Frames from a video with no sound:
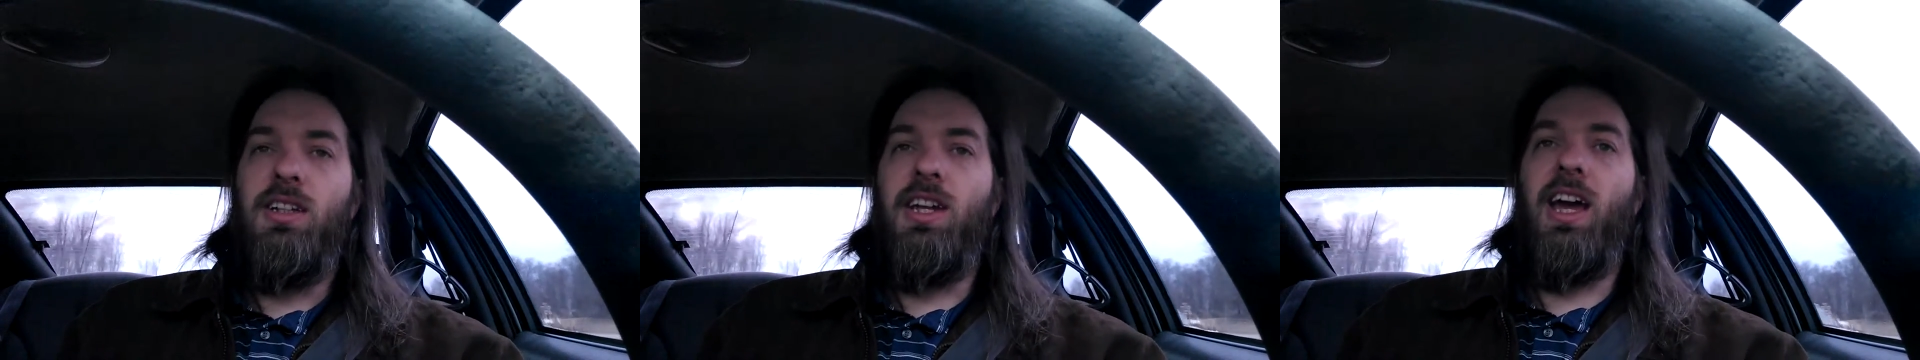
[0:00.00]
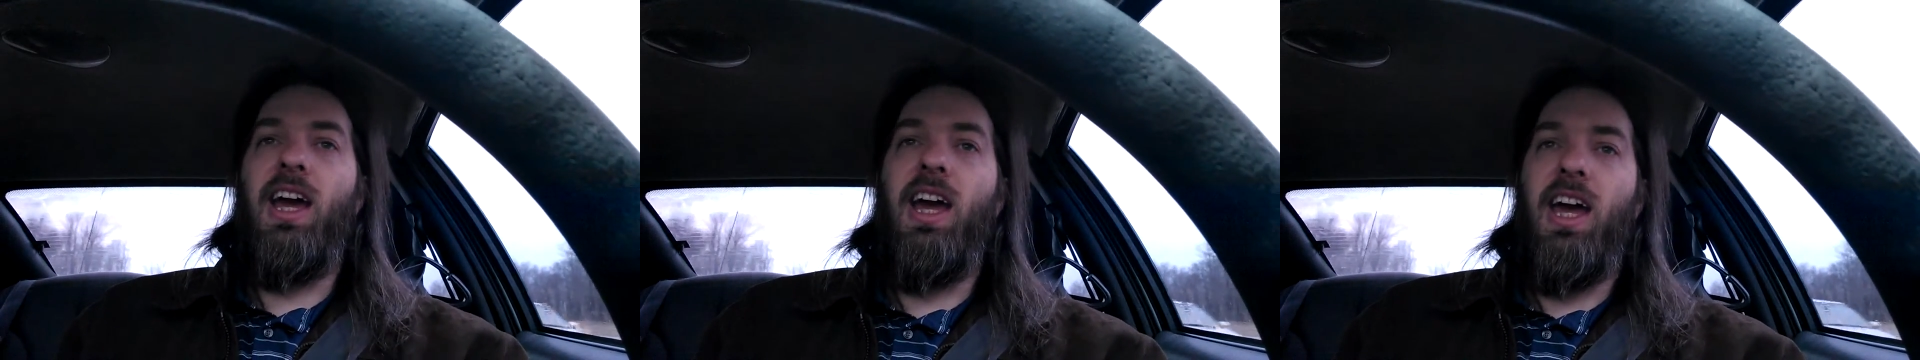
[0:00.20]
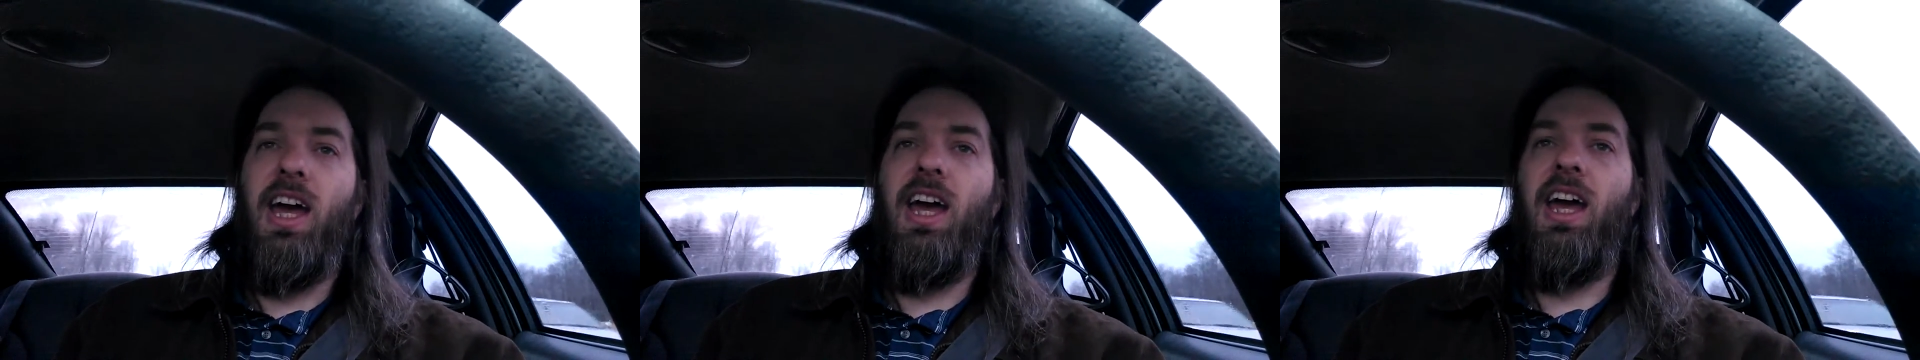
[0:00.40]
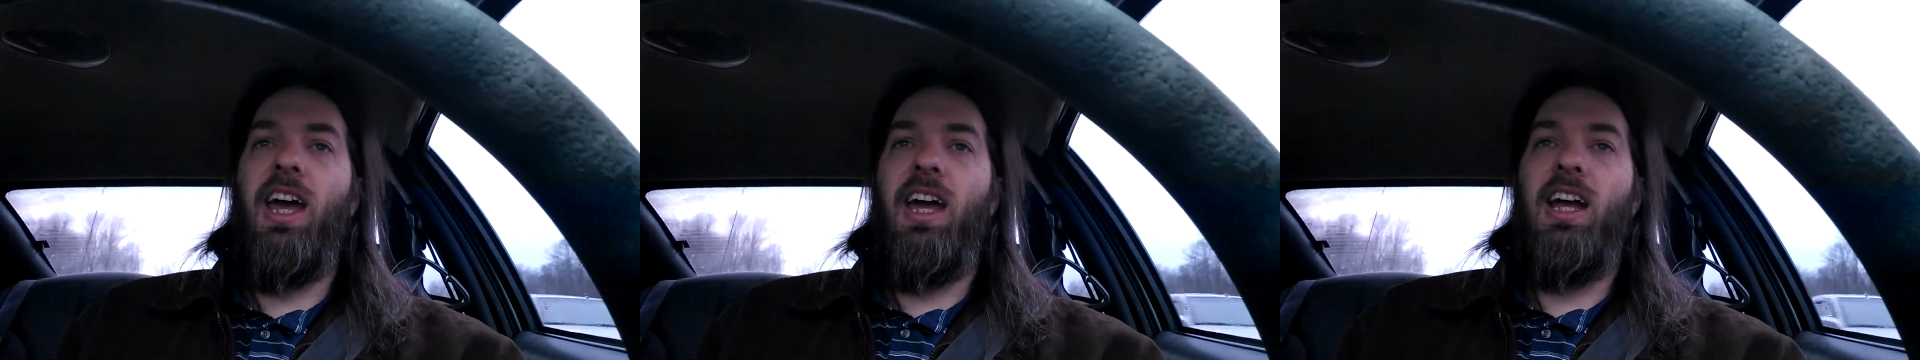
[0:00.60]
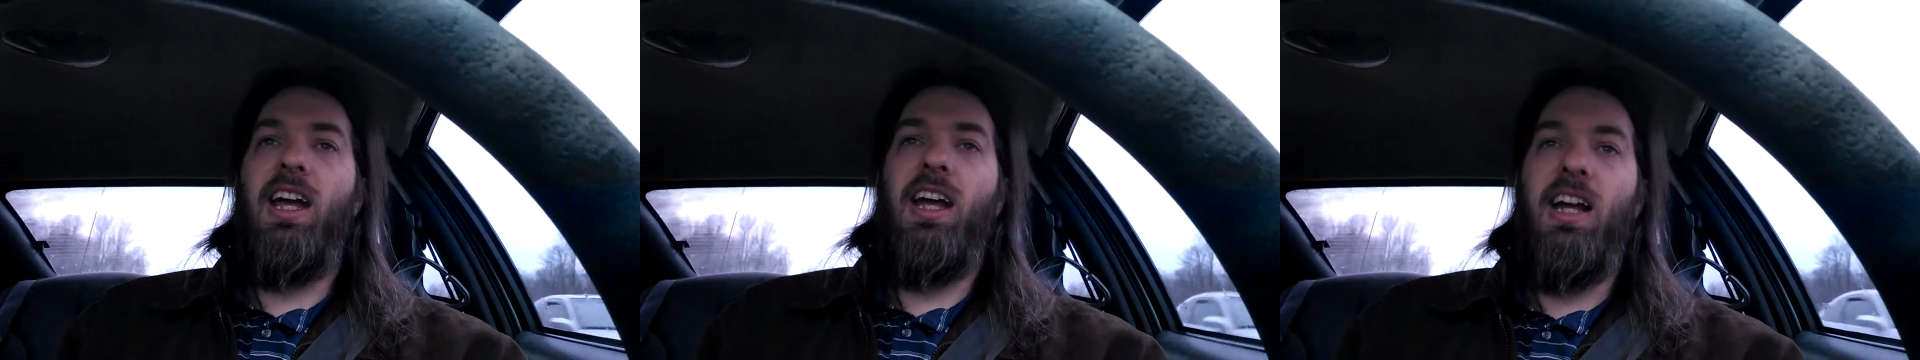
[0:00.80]

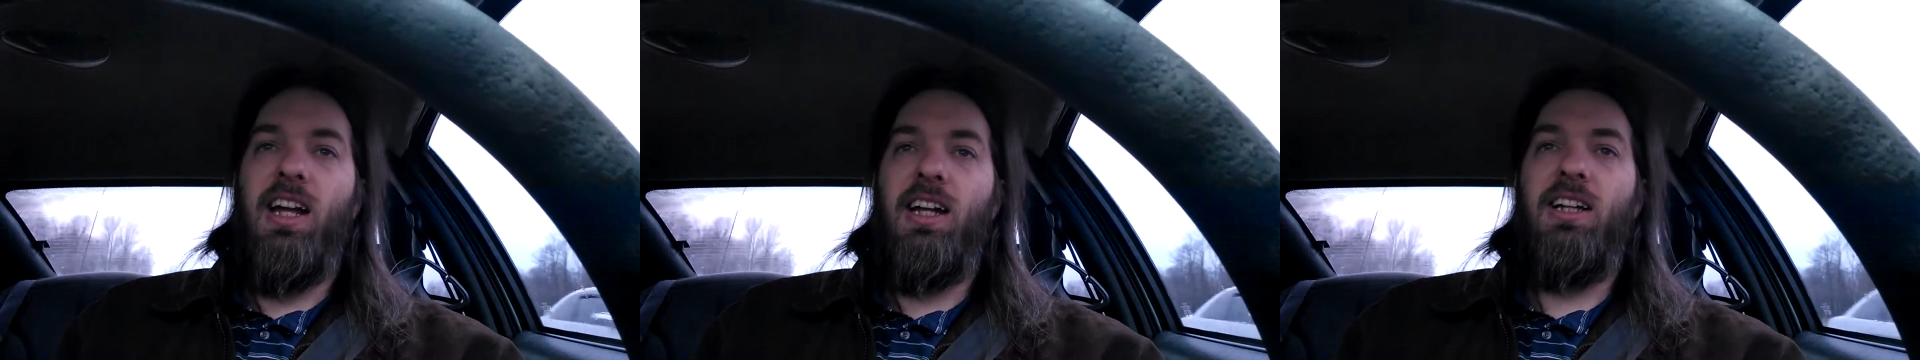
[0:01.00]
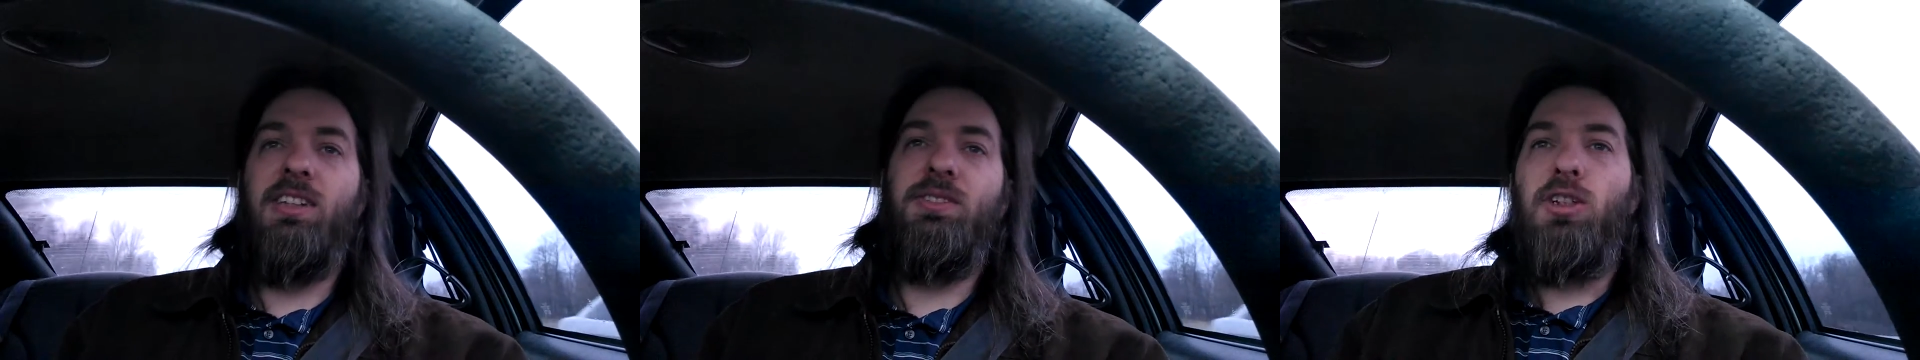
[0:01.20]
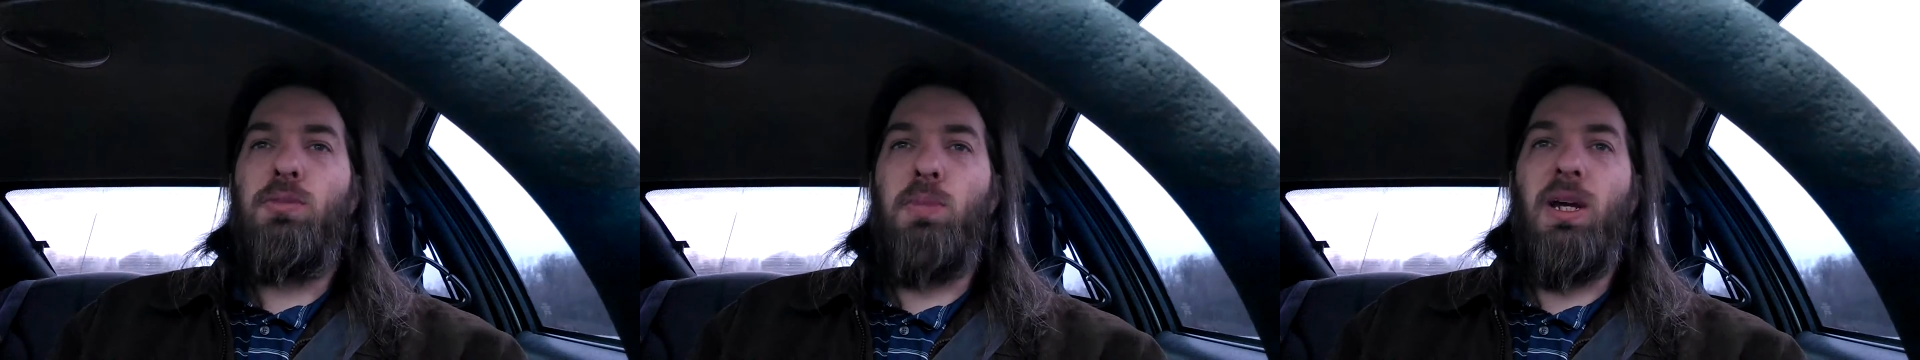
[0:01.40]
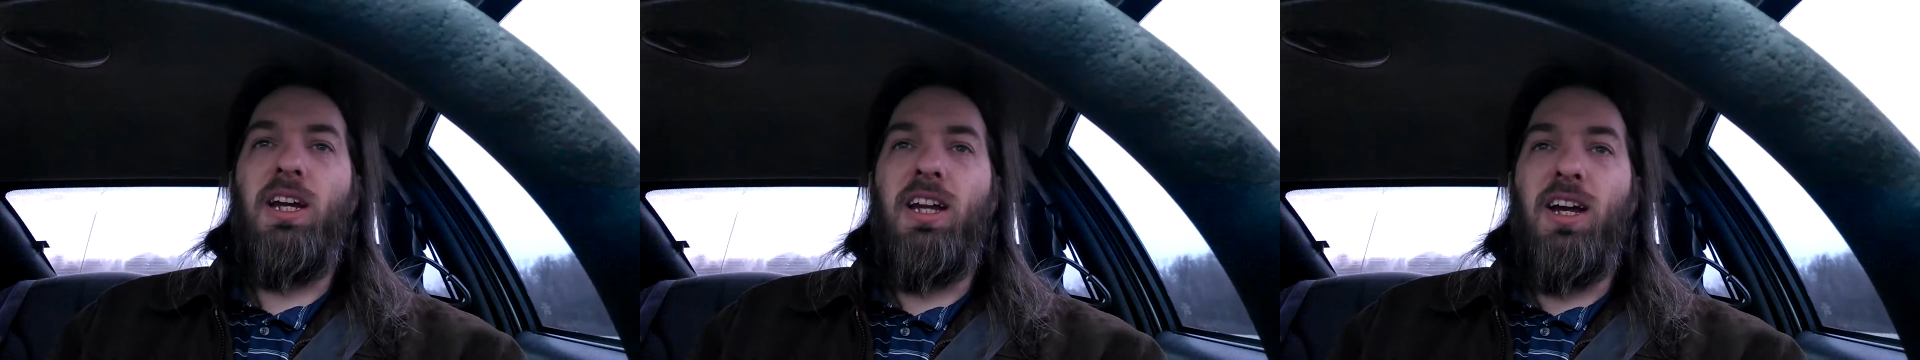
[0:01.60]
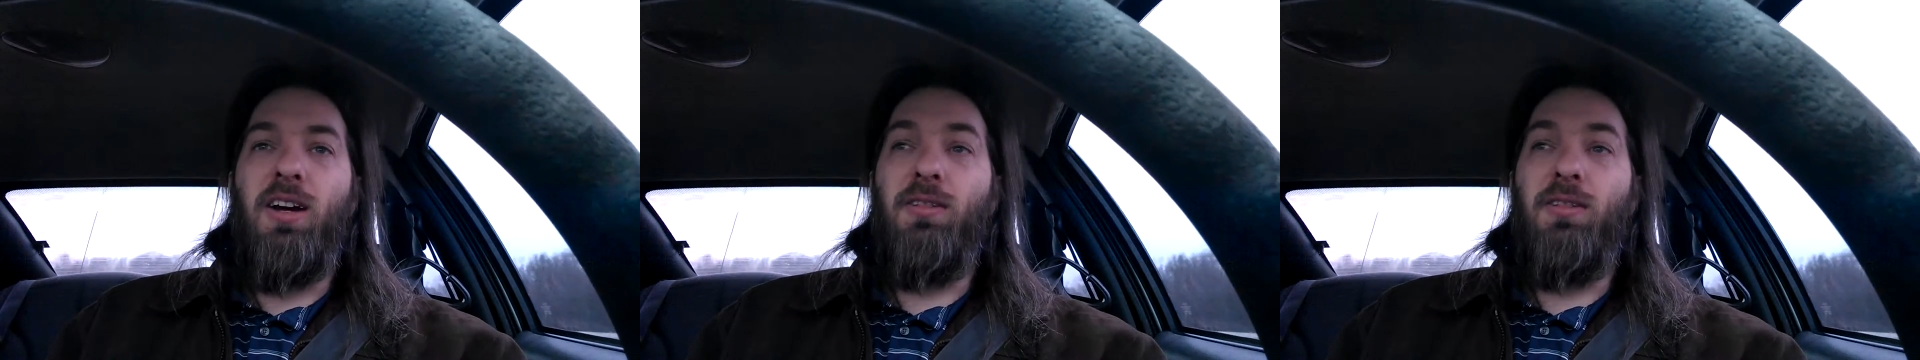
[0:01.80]
Yay. Speaking